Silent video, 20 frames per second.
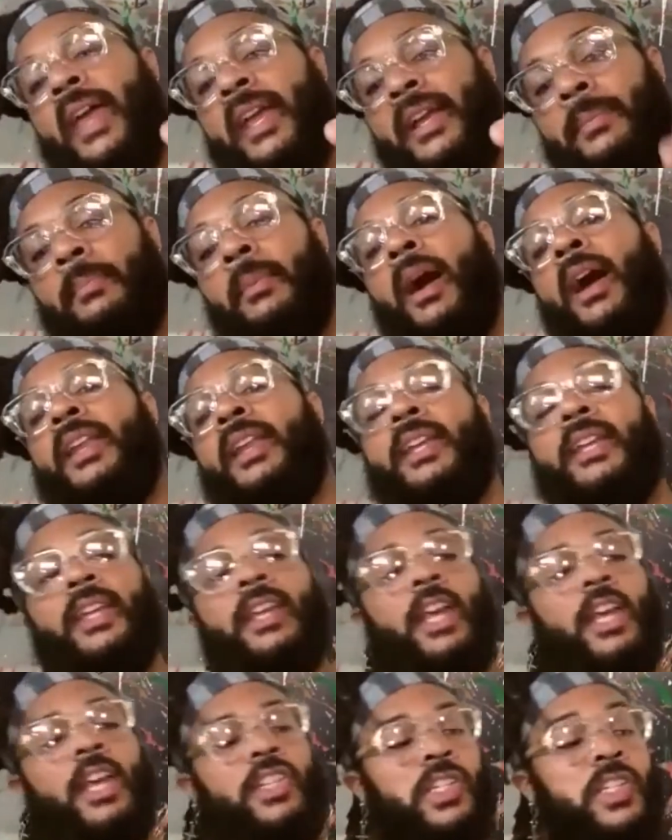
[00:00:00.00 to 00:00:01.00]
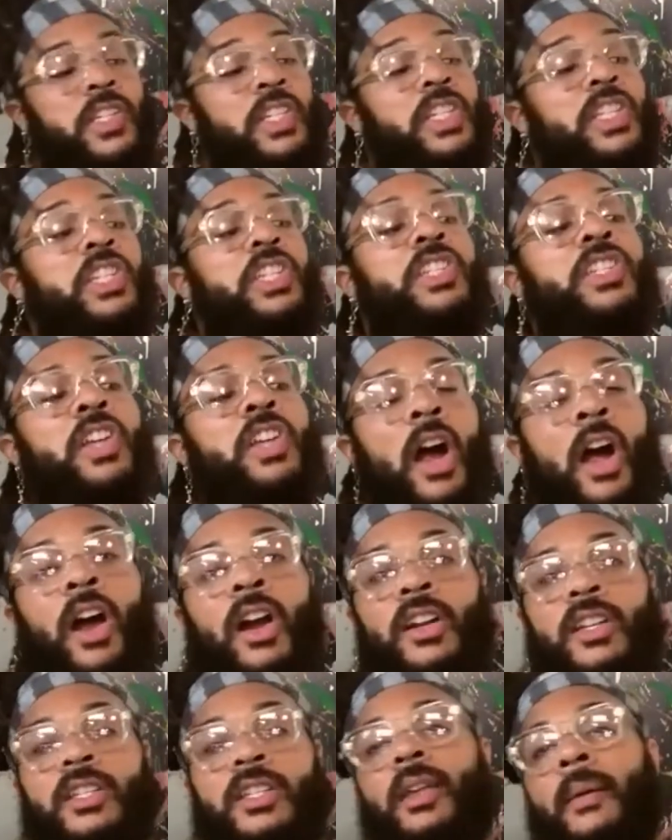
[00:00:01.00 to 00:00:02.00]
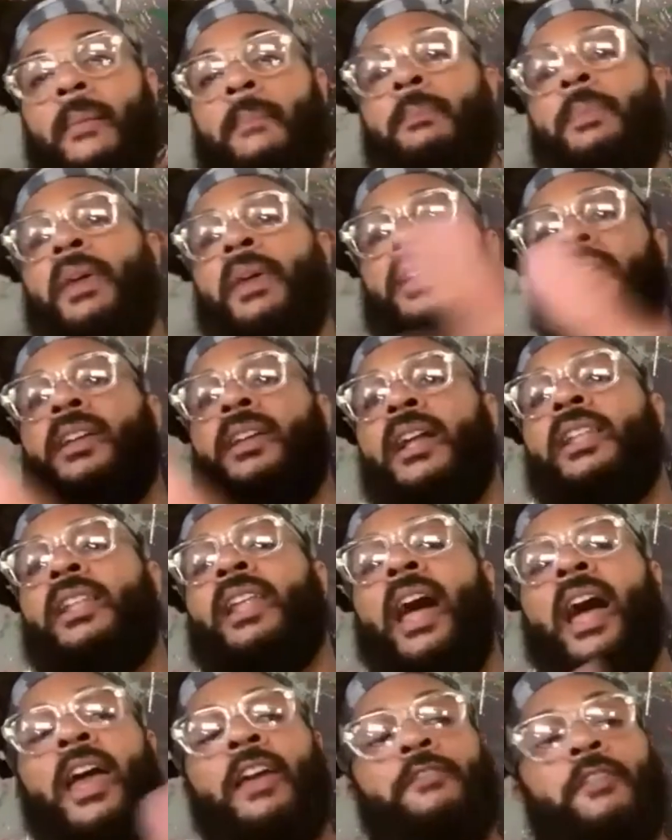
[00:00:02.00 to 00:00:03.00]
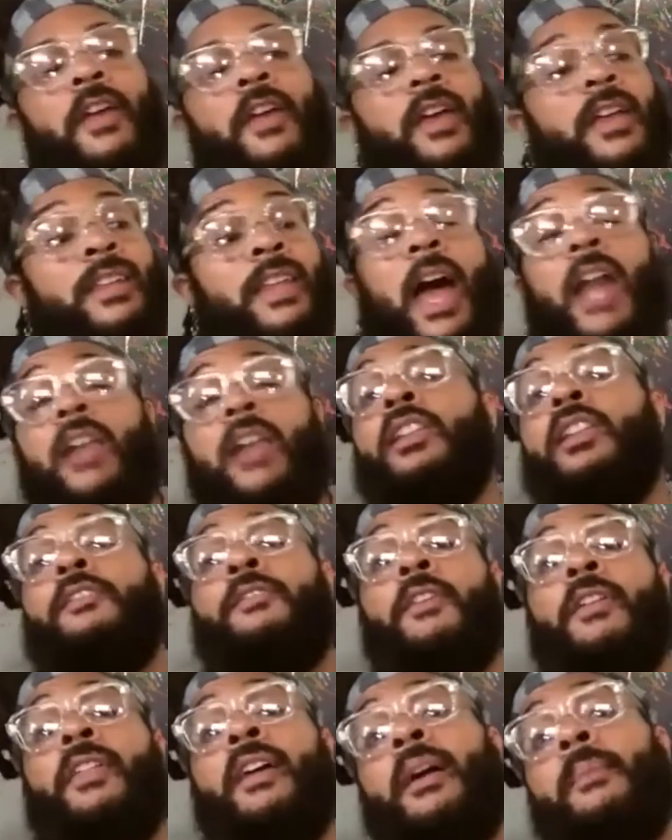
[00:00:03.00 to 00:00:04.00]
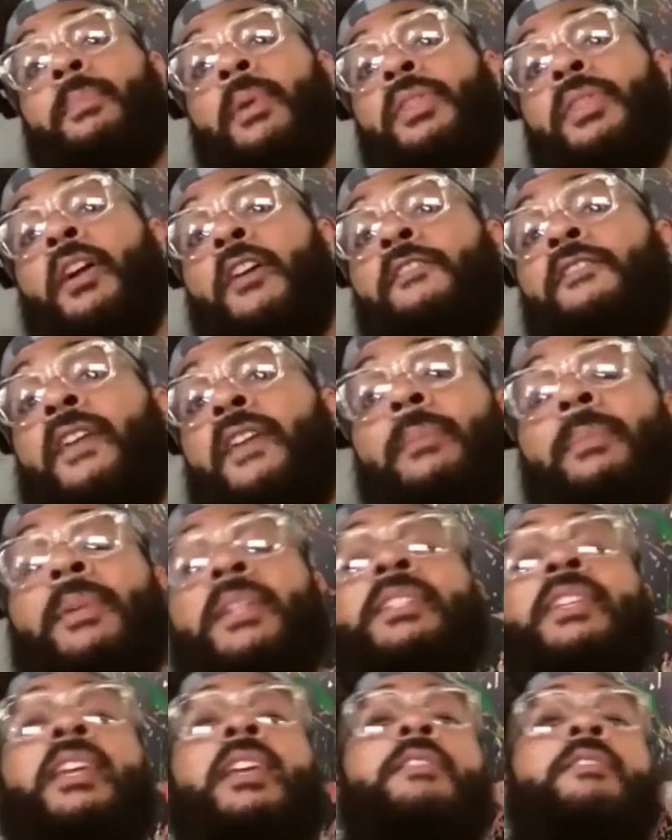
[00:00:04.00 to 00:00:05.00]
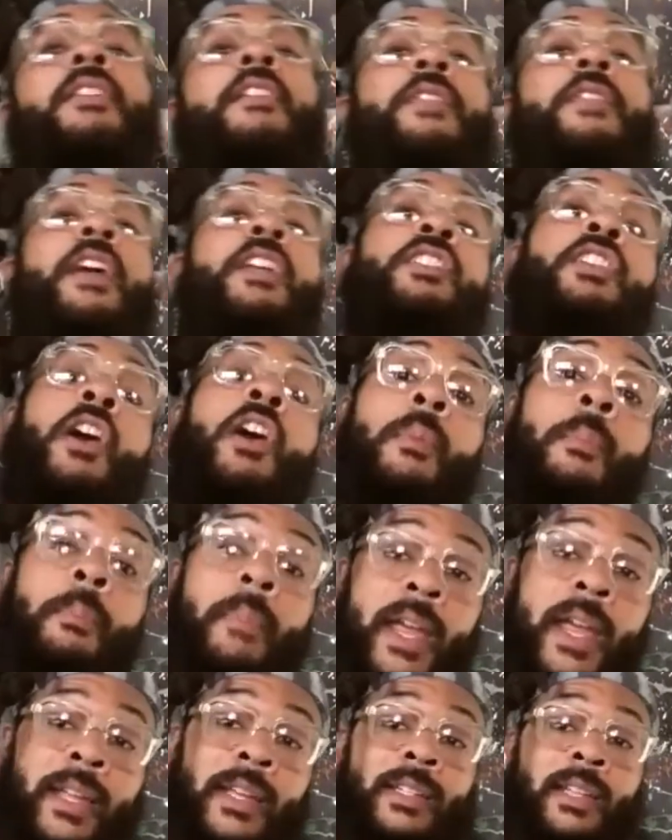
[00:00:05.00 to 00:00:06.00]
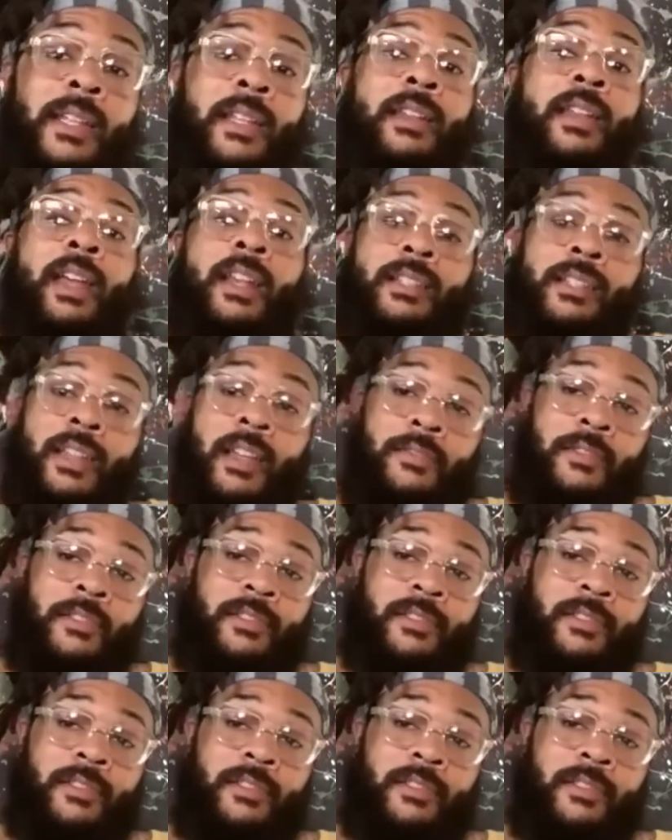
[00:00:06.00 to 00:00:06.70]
money, to start building a life, not only for them, but their families, even if they don't make it to the next level.